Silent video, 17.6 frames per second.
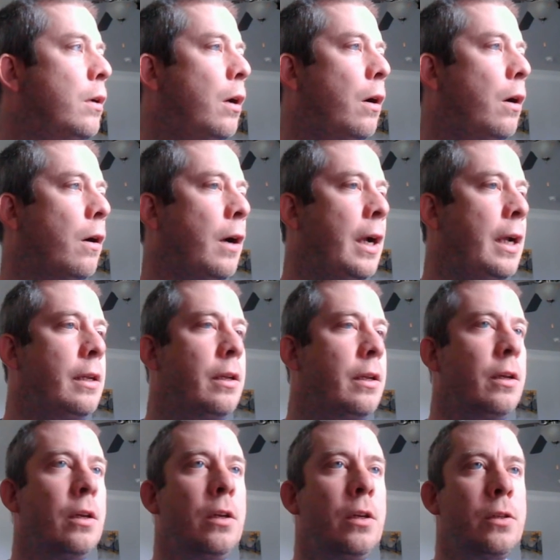All right,
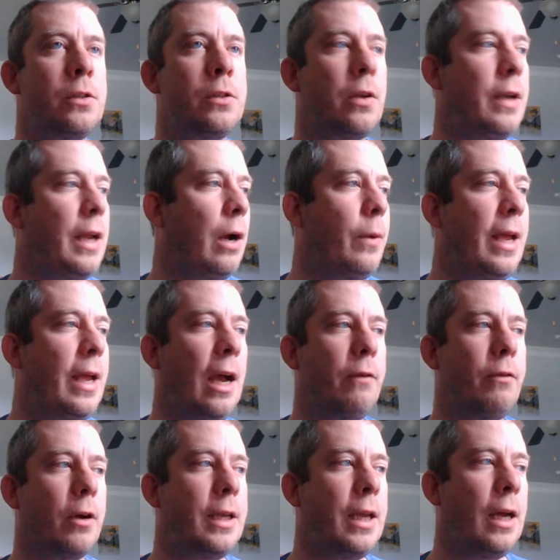so now we have
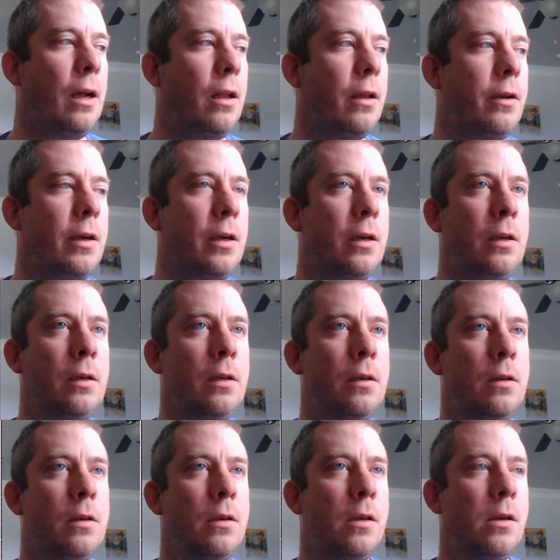our calendar.
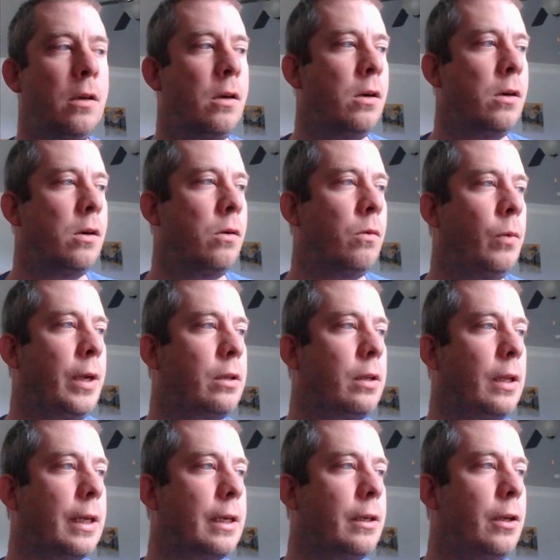We
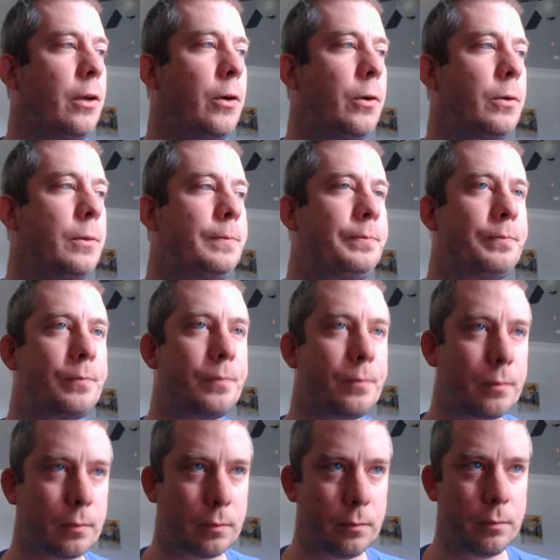click new.
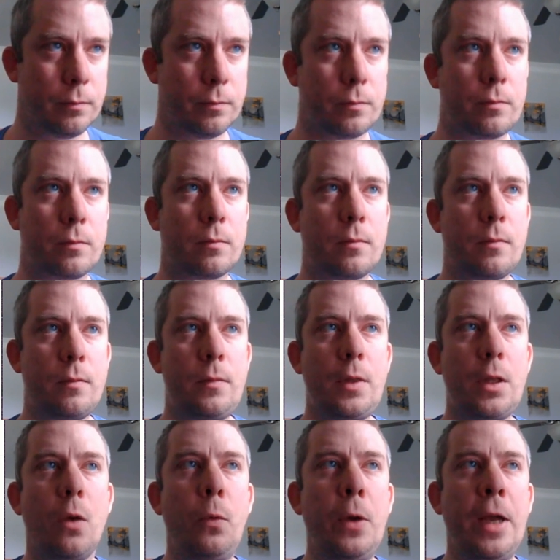
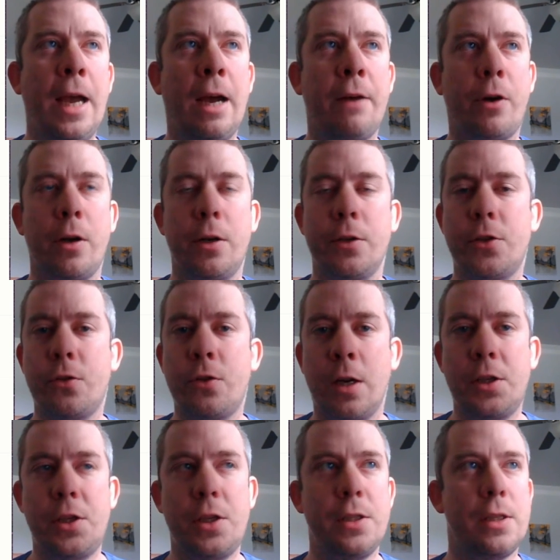We have our
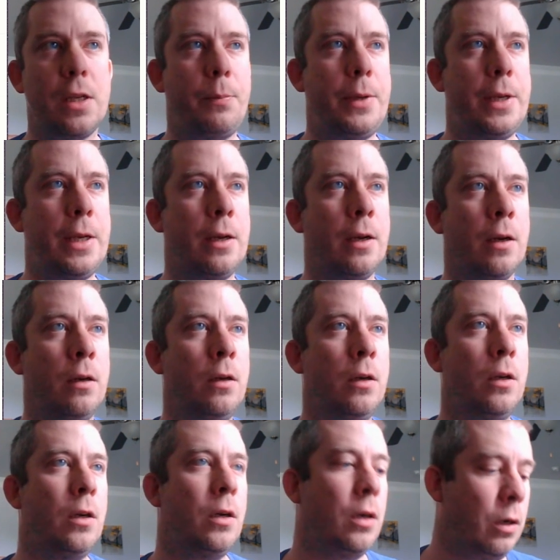instructions up here.
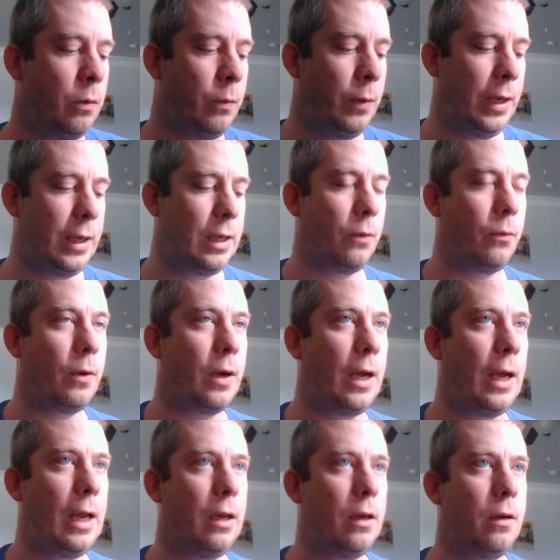We can
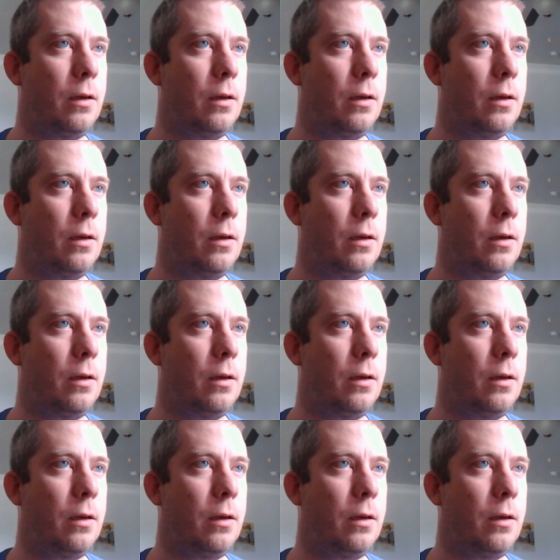write.